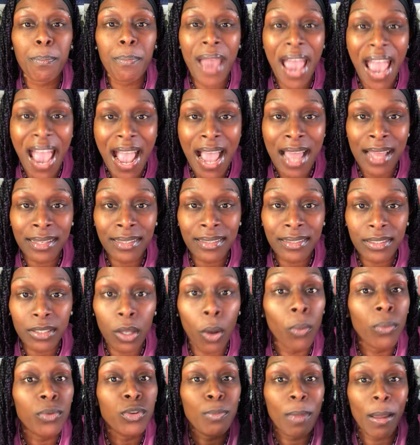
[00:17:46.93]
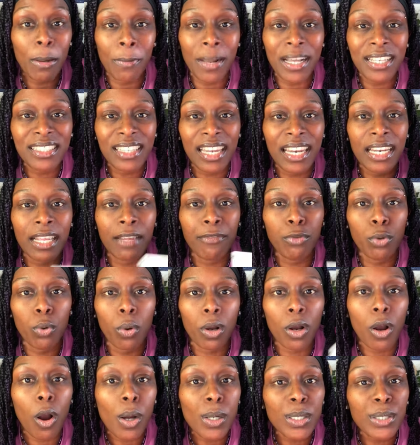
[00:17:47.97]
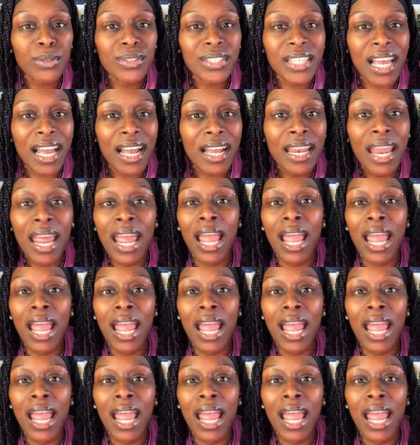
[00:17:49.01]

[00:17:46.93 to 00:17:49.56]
past so you may resonate if you're a cardinal sign